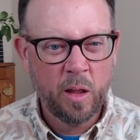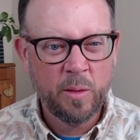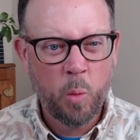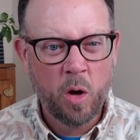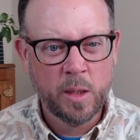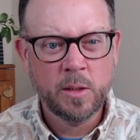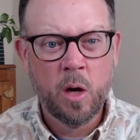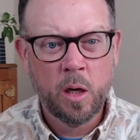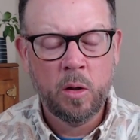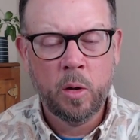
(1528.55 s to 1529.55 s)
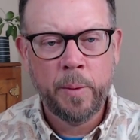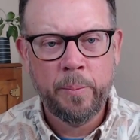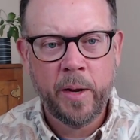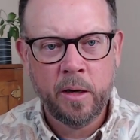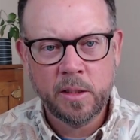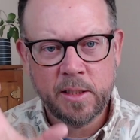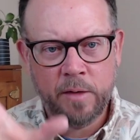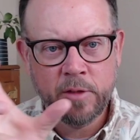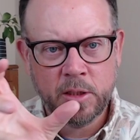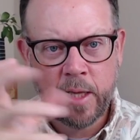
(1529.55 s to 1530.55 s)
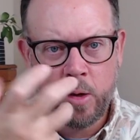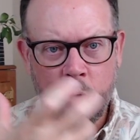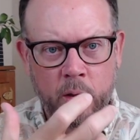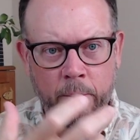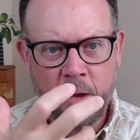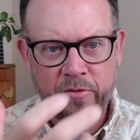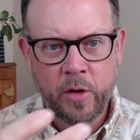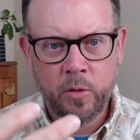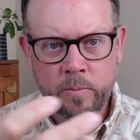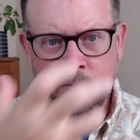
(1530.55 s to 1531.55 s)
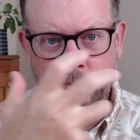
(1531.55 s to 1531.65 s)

and walk and talk a little bit better instead of just like holding my phone.